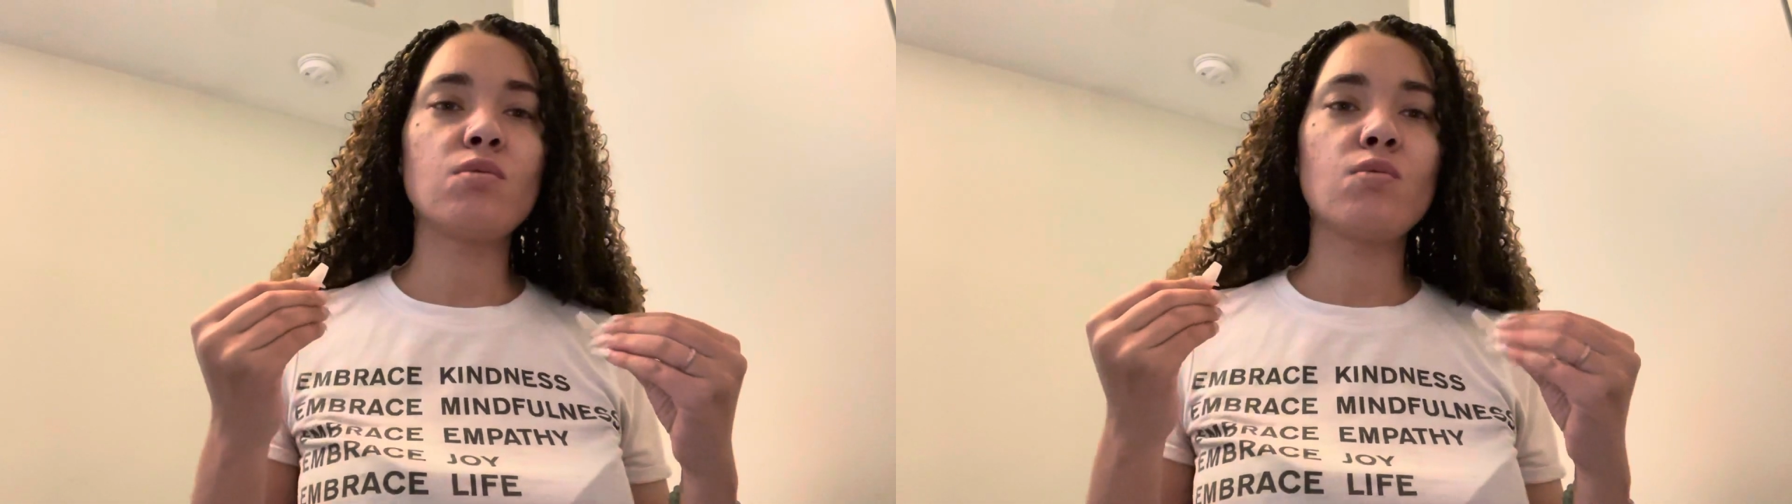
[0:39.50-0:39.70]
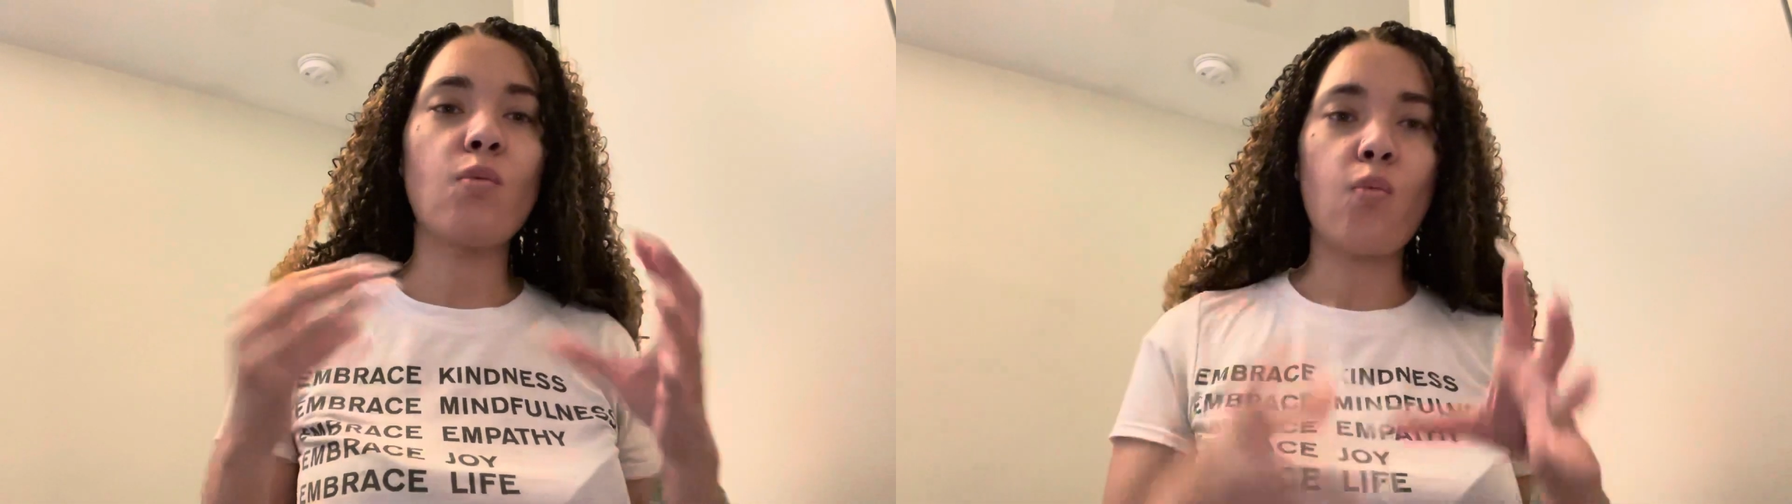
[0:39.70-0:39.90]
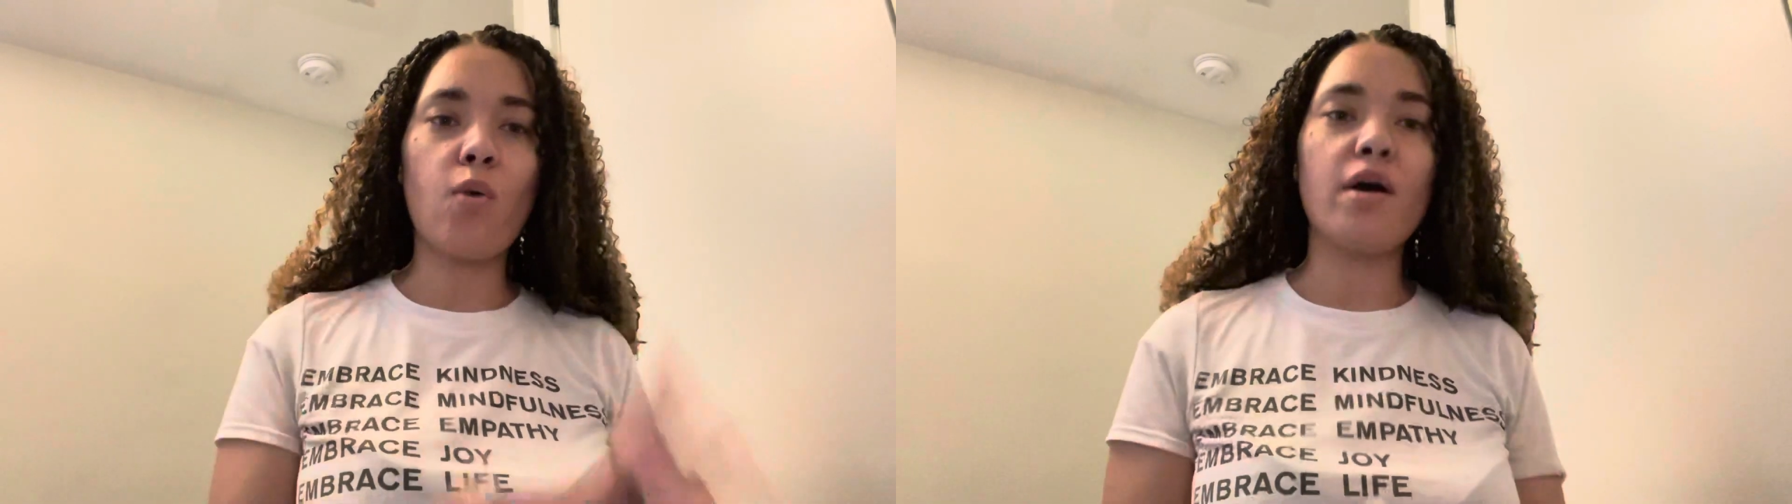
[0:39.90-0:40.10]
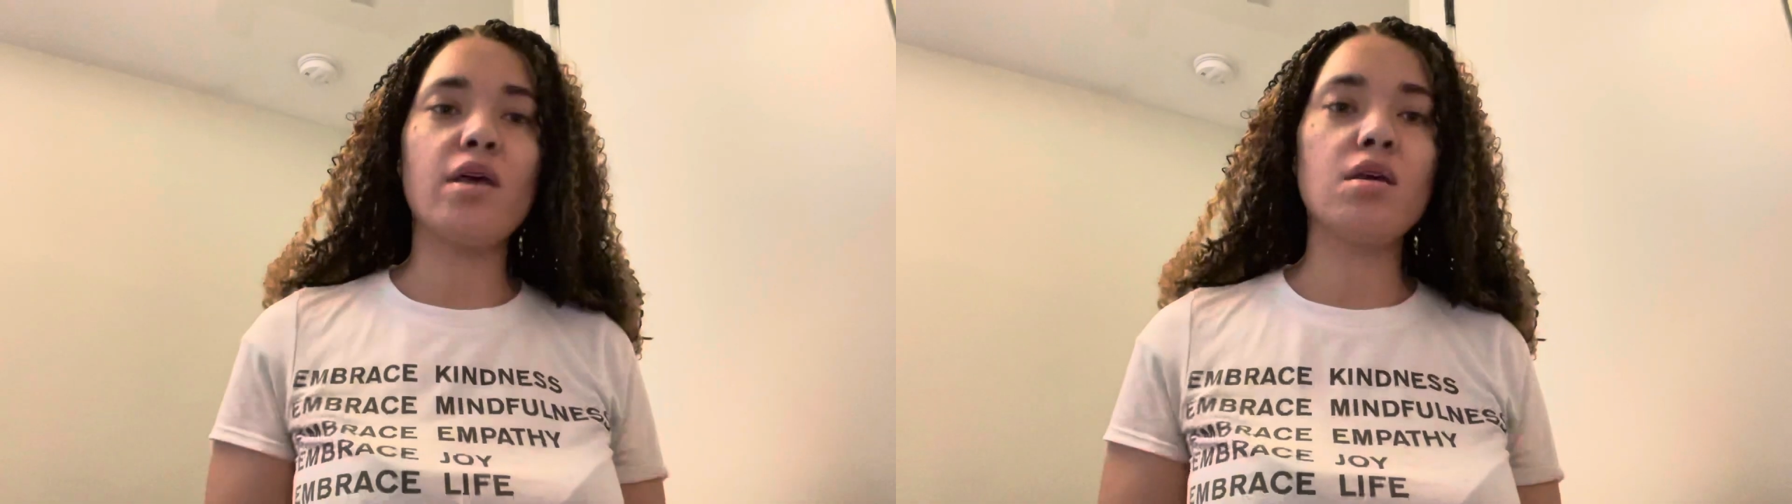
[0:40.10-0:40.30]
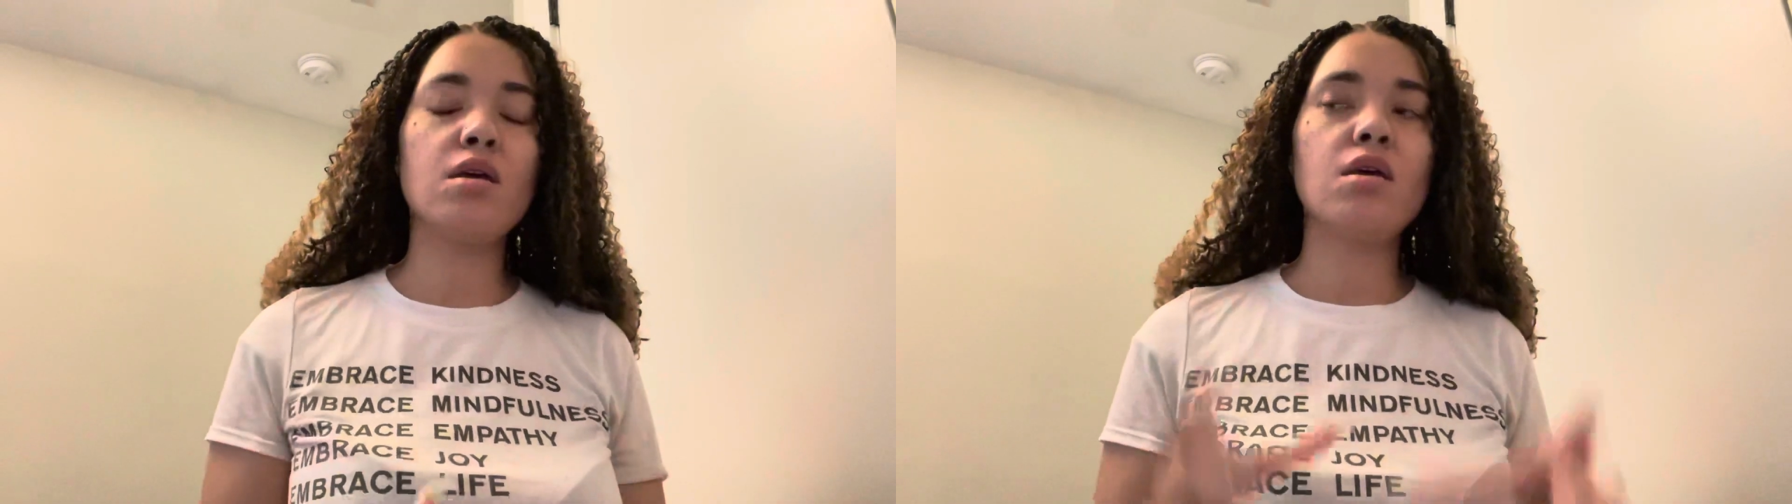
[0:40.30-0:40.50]

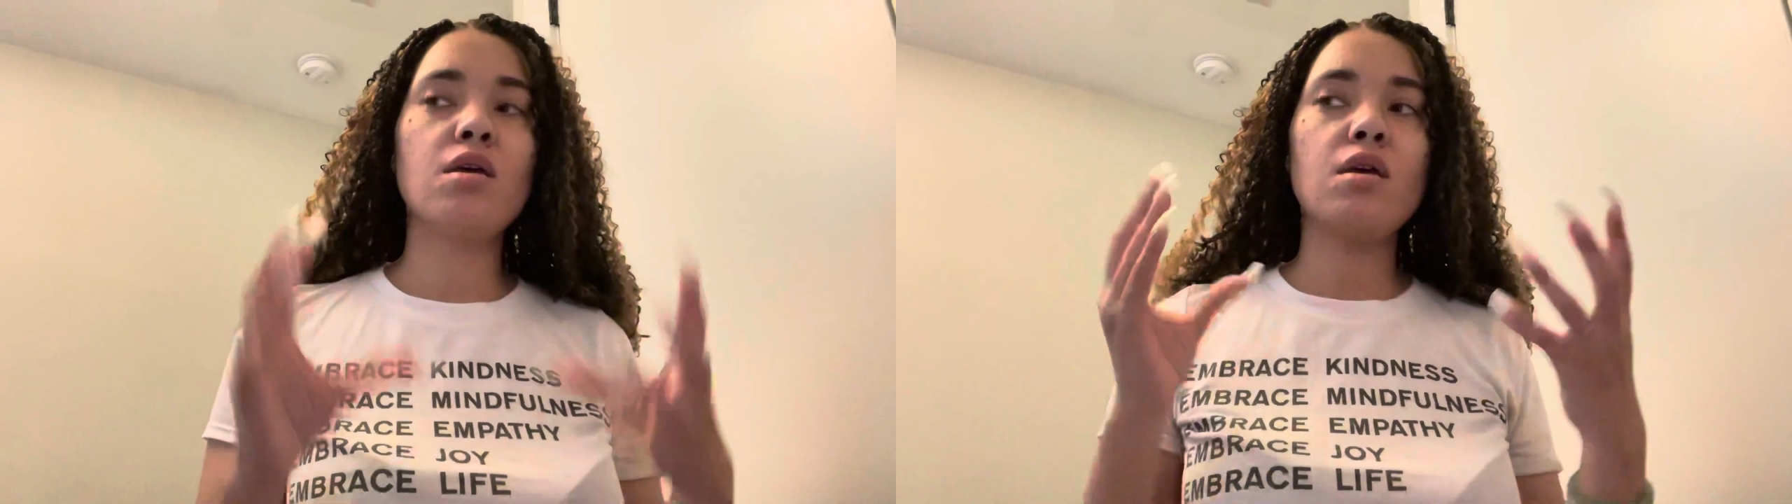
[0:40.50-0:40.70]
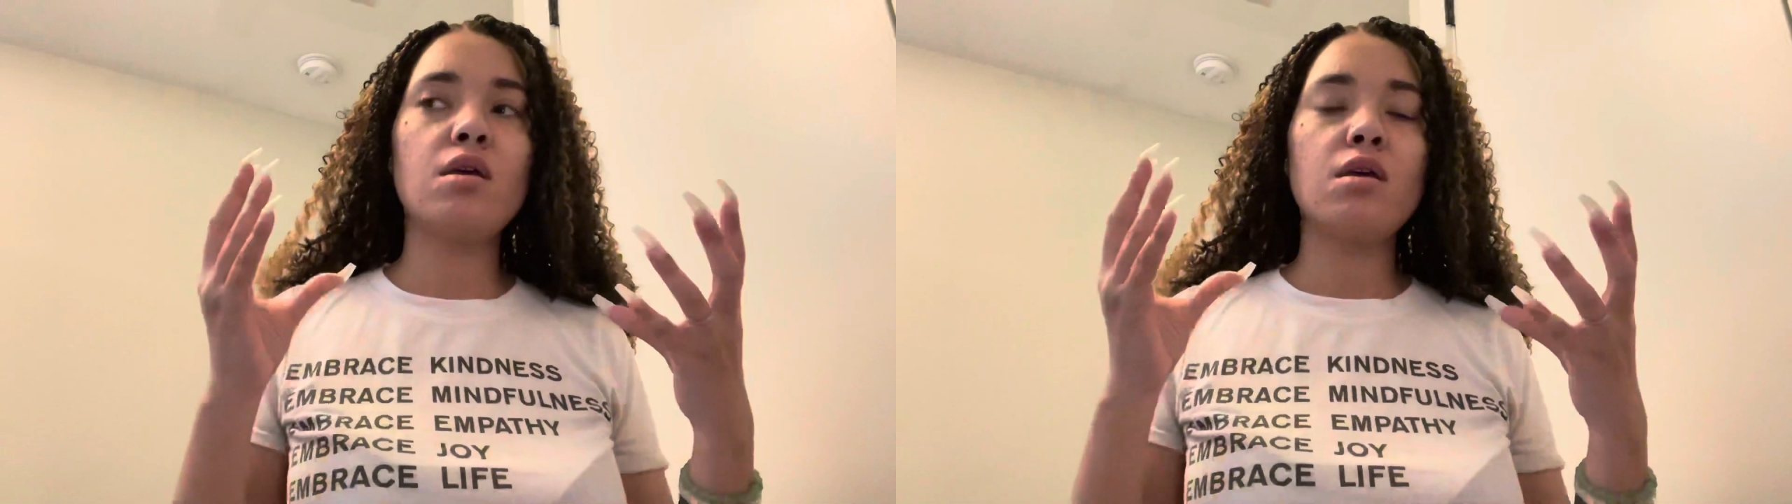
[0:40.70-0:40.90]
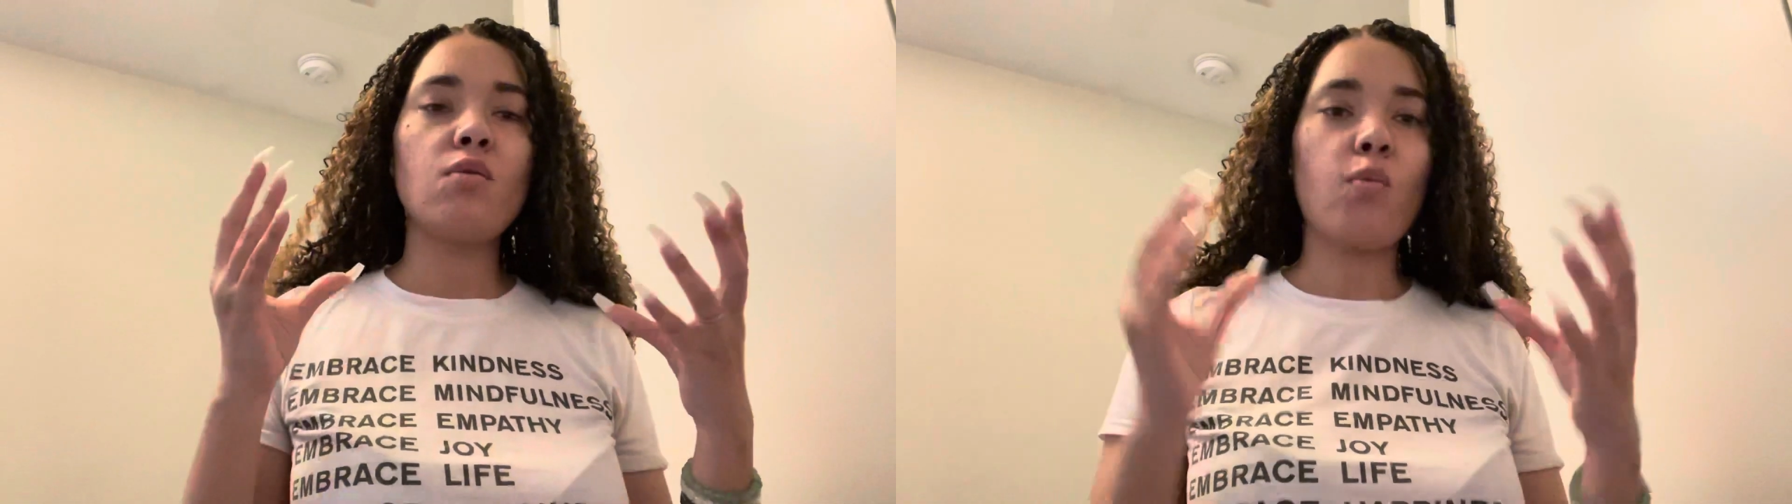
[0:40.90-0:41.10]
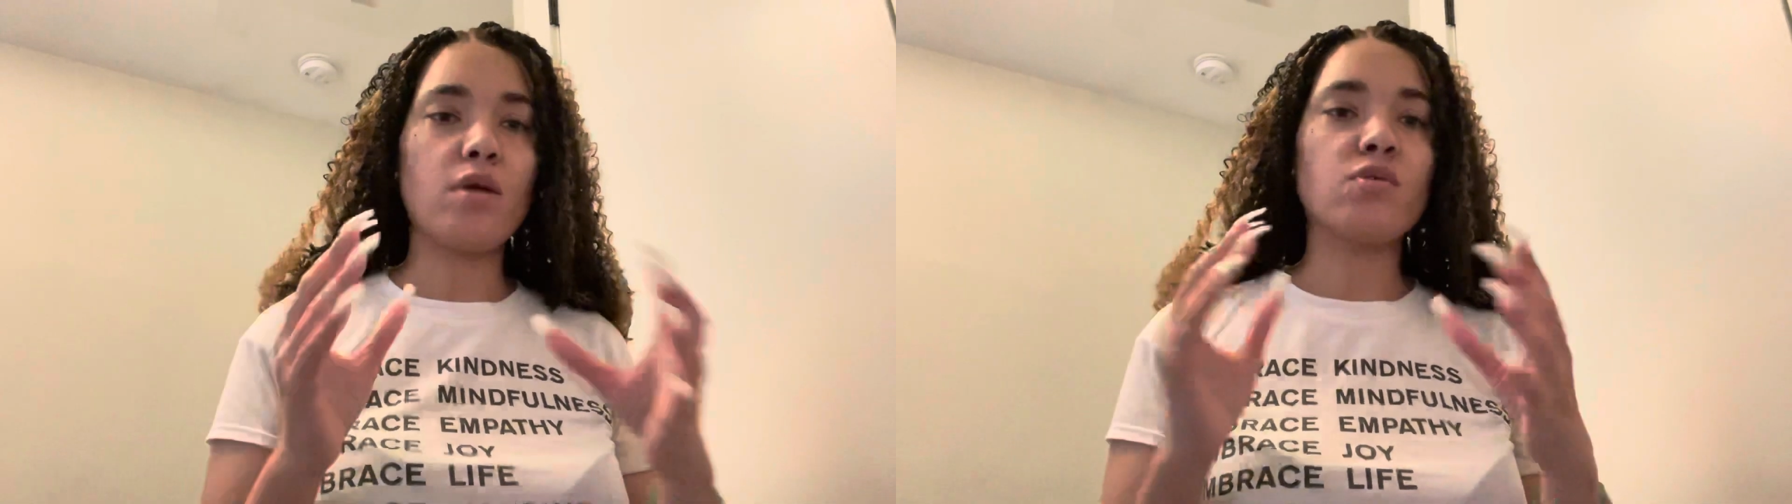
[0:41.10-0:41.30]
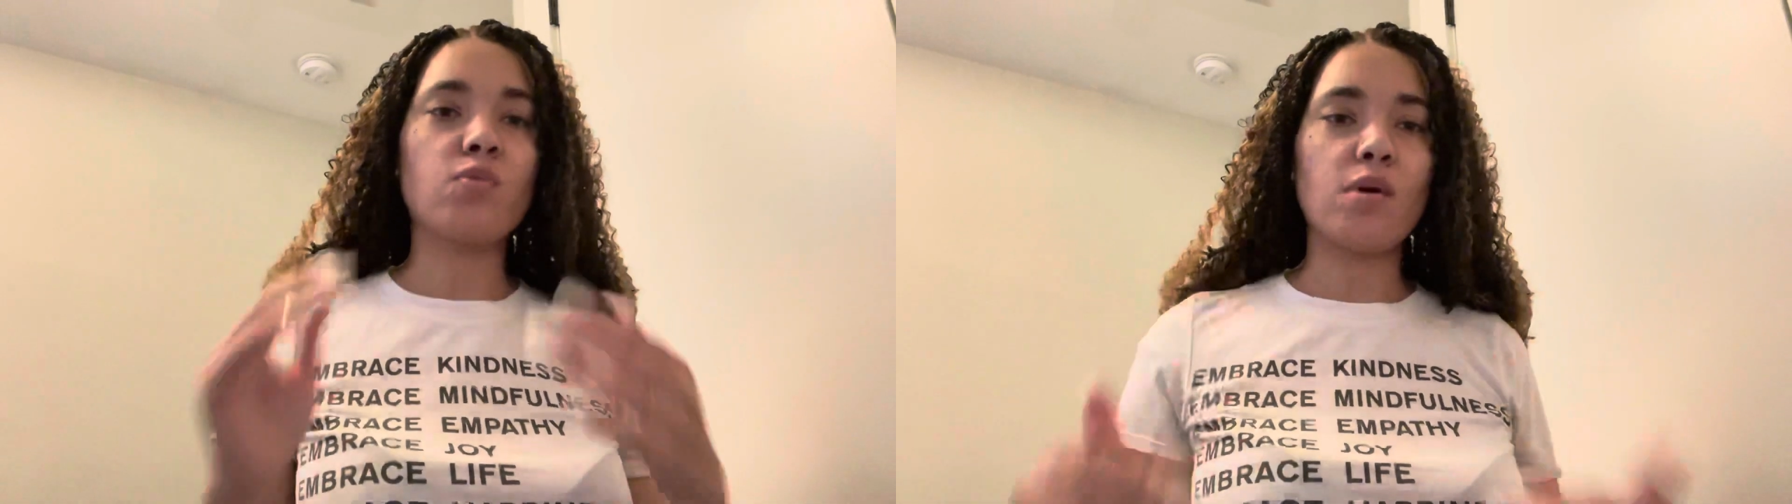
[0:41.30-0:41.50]
what
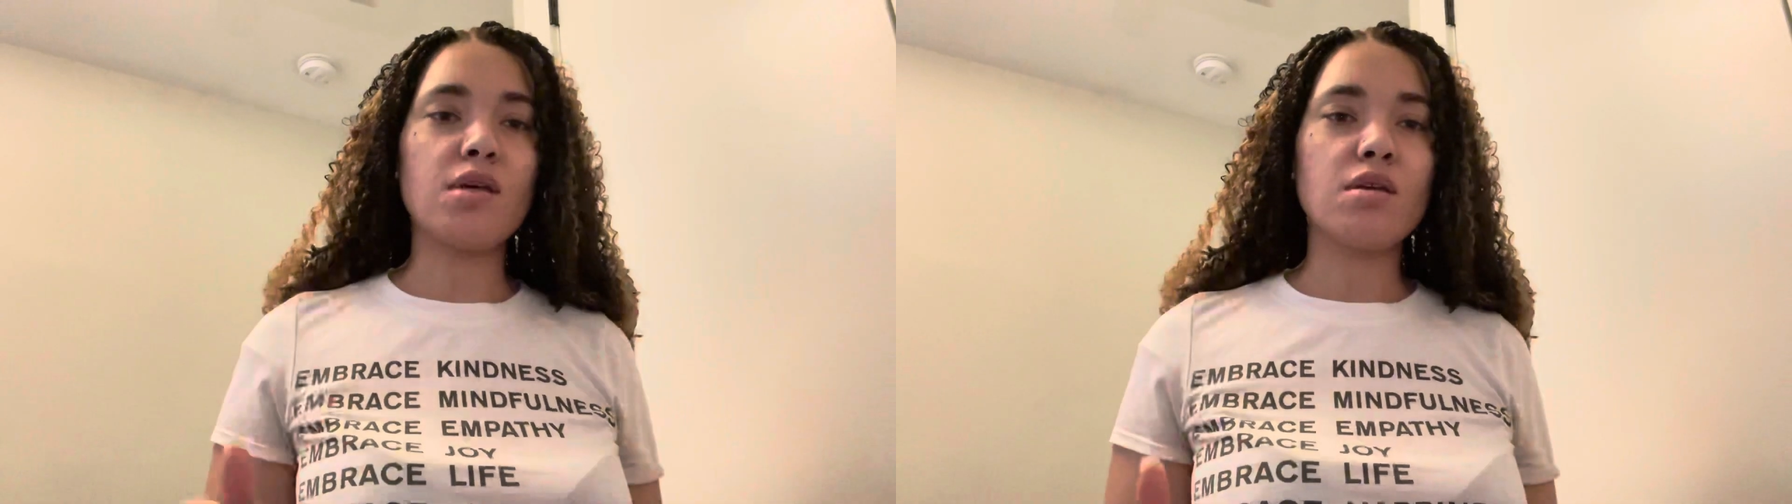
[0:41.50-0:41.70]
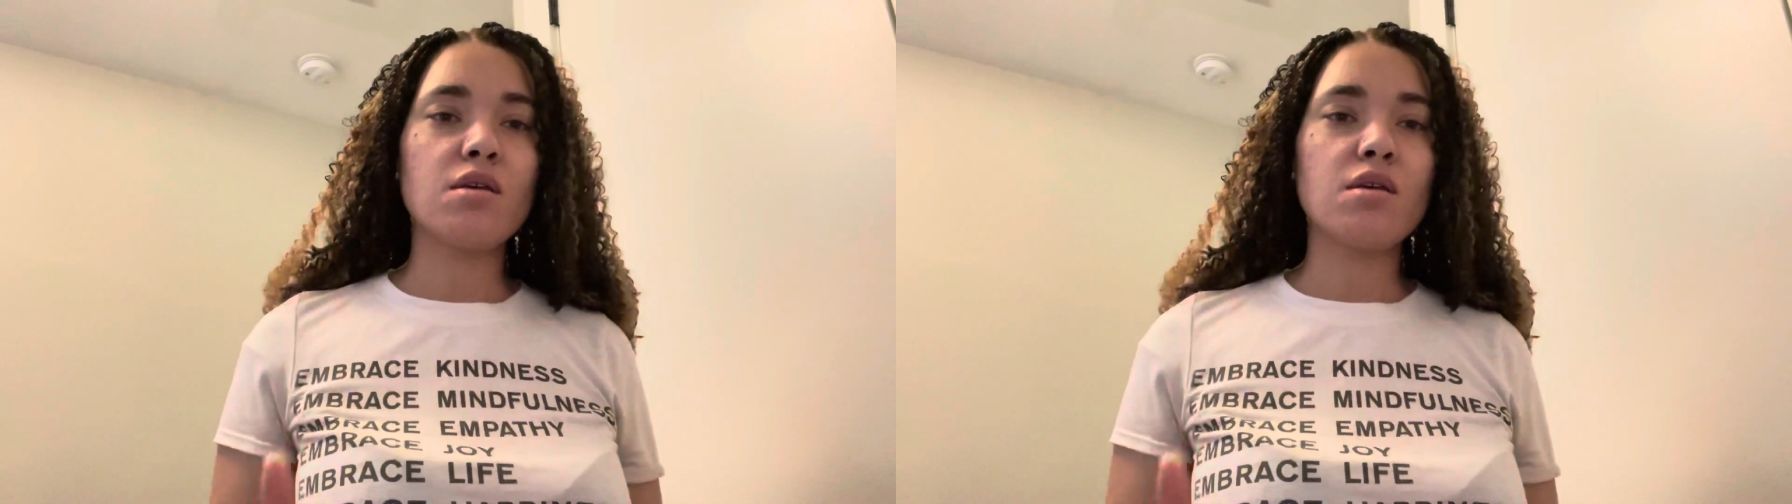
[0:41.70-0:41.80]
what's what